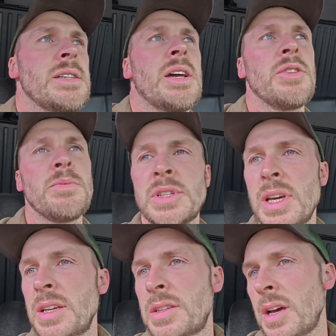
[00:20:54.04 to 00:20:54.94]
down the
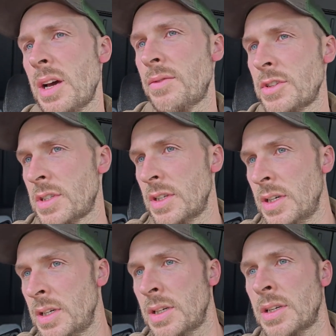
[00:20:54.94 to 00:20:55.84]
potato
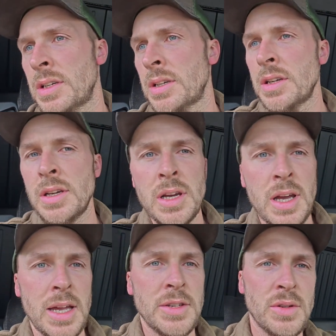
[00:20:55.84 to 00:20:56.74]
harvester
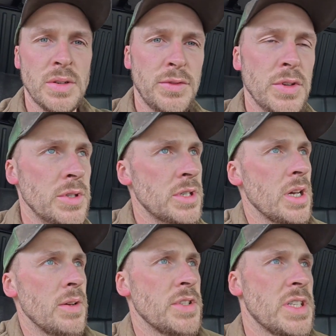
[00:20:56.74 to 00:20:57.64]
and doing a few
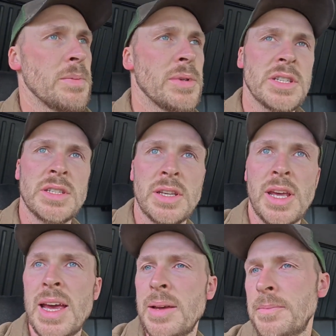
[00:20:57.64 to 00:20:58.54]
servicing bits to
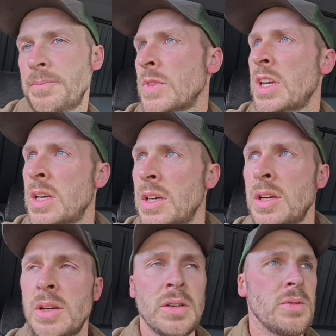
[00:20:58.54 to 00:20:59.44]
that.
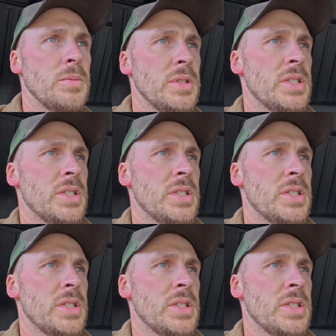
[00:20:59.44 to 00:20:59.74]
We'll be